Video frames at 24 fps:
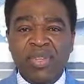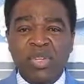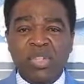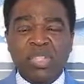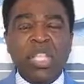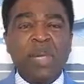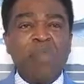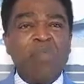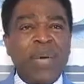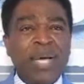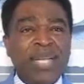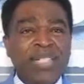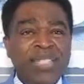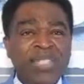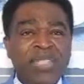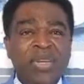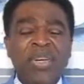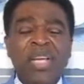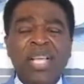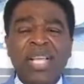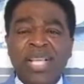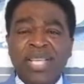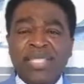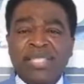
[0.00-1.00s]
You say,
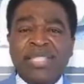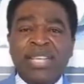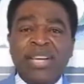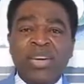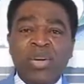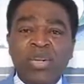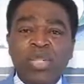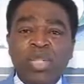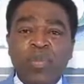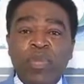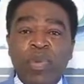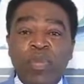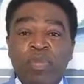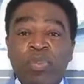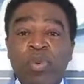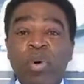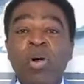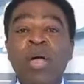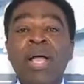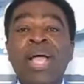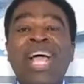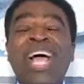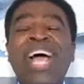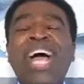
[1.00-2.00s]
Pastor, is it wrong to be
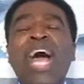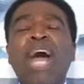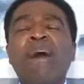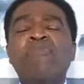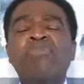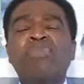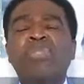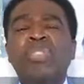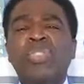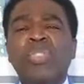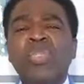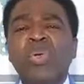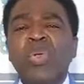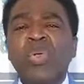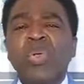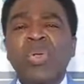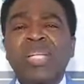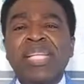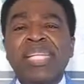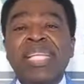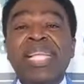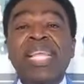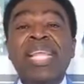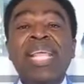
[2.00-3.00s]
poor?
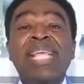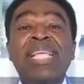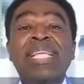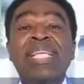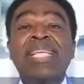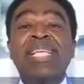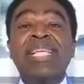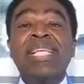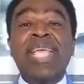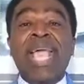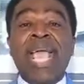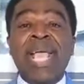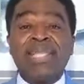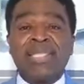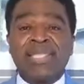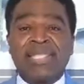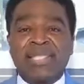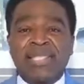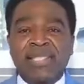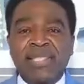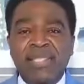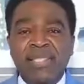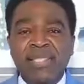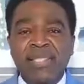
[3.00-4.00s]
Absolutely
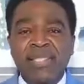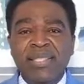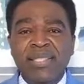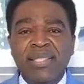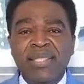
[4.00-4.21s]
yes.